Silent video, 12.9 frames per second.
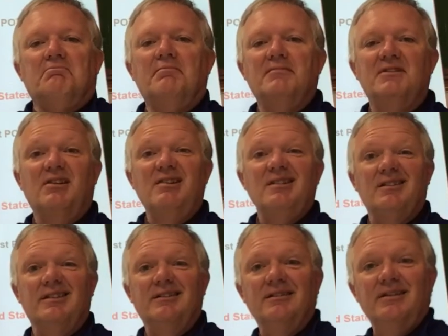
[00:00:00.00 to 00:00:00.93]

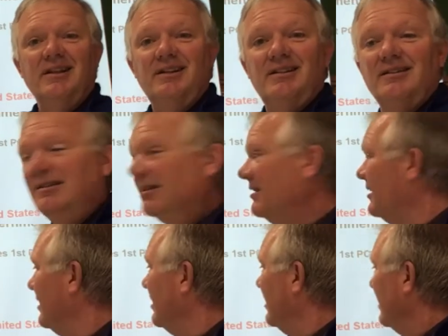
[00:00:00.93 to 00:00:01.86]
Seriously, they did.
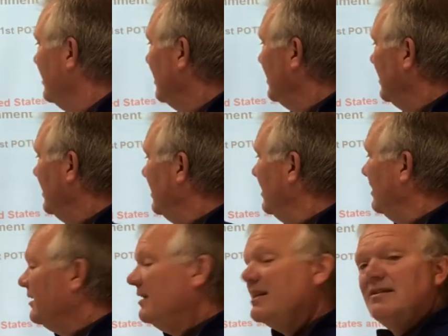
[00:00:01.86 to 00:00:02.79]

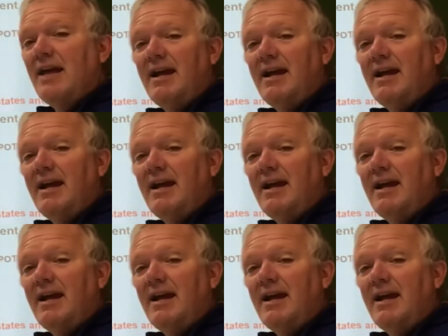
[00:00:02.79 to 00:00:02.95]
His